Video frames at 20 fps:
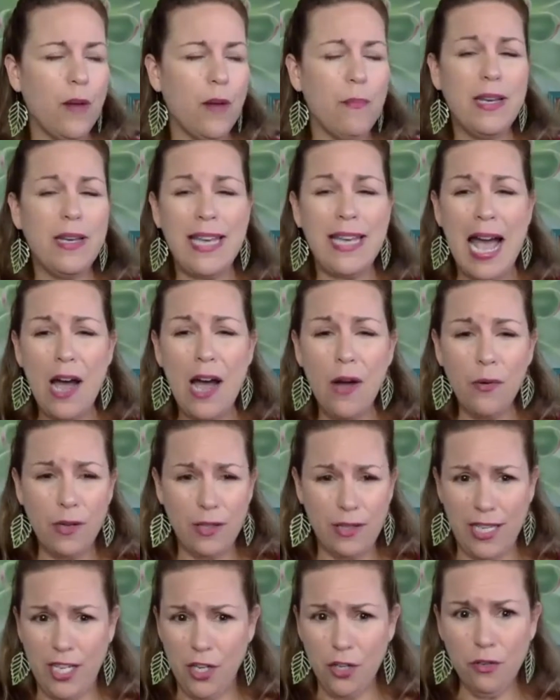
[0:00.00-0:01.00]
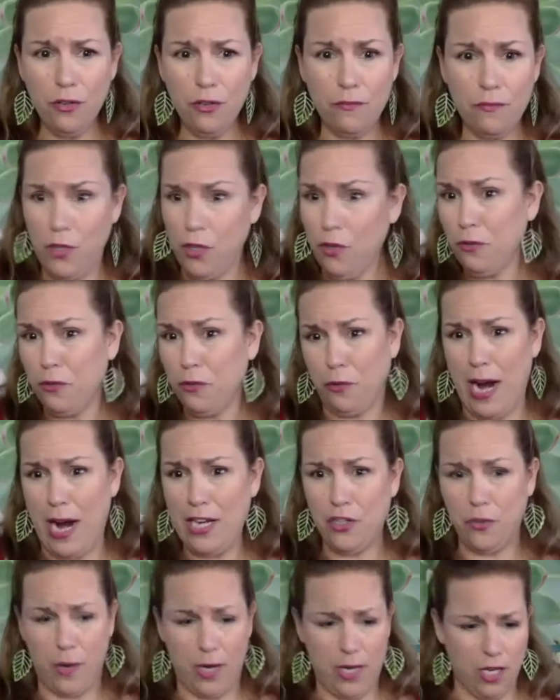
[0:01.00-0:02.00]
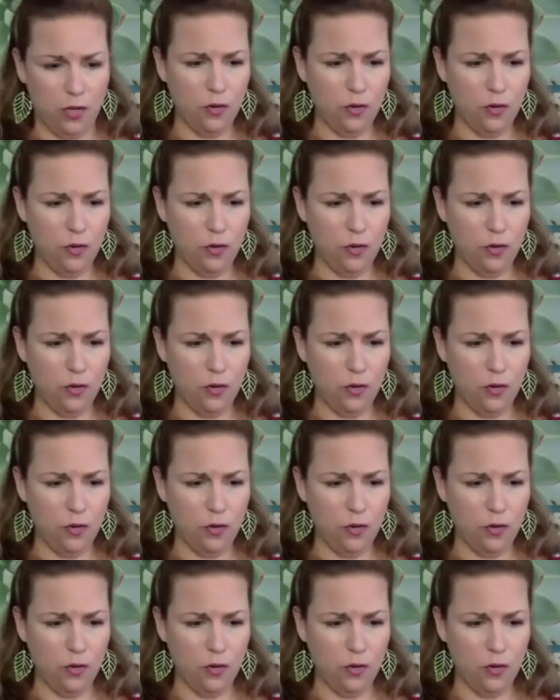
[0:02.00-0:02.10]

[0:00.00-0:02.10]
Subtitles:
but now like you're graduated.